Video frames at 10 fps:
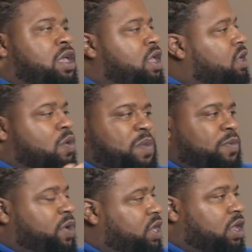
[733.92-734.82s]
go make
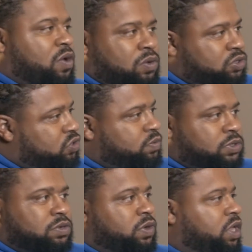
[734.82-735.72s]
money and go on trips
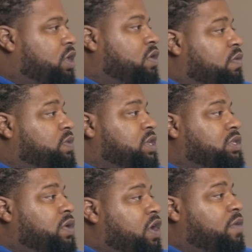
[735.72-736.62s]
and do that. You know what I'm saying?
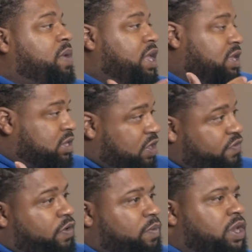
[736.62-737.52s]
So everybody is
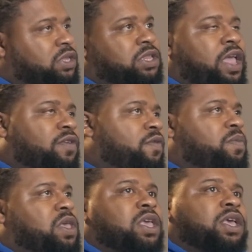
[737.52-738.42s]
different. But it's like, for
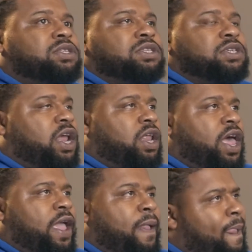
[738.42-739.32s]
me, it's just kind of
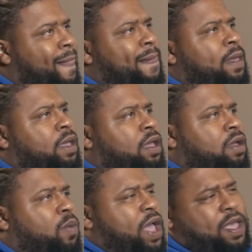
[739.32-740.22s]
like,
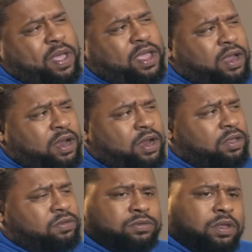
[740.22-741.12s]
why am I here?
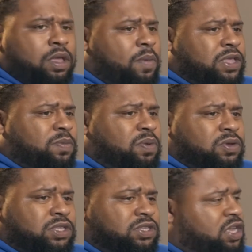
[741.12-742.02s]
Am I
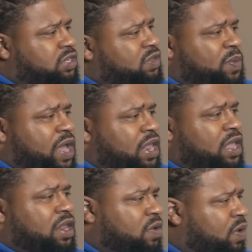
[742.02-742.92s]
supposed to touch somebody
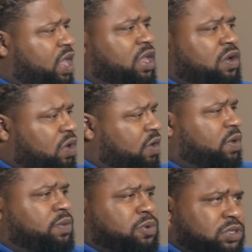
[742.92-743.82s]
in a way? Or am
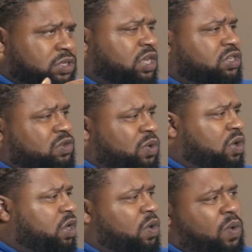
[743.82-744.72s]
I supposed to touch the world
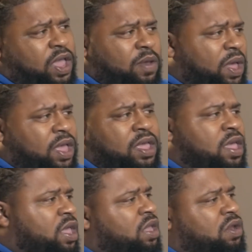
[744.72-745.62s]
in a way? Am I,
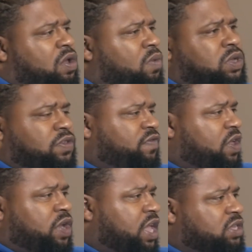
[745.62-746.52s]
what's the
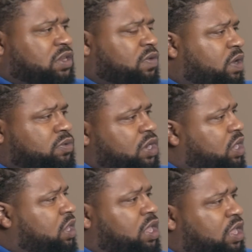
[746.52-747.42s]
foundation of what I'm trying to
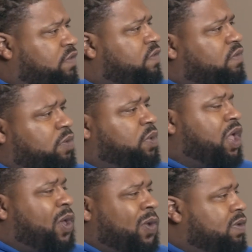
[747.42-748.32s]
leave when I'm
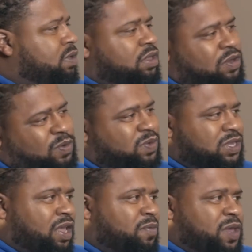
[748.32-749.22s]
gone? You know what I'm
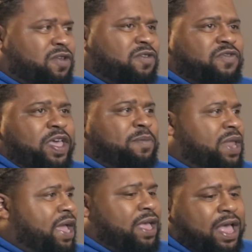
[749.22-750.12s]
saying? I'm kind of a fat
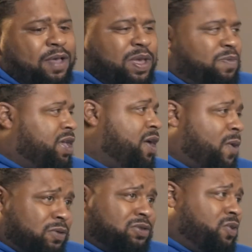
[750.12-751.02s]
black guy. I might be
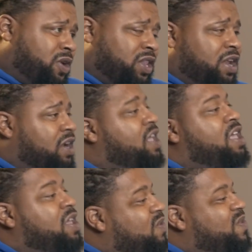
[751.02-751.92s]
gone sooner than later.
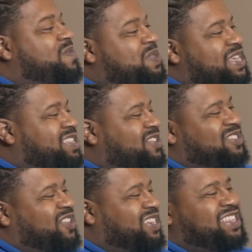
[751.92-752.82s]
You know what I'm saying? So you
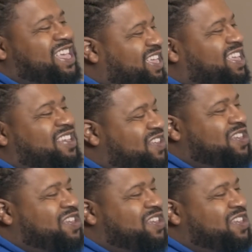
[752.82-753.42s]
start to think it.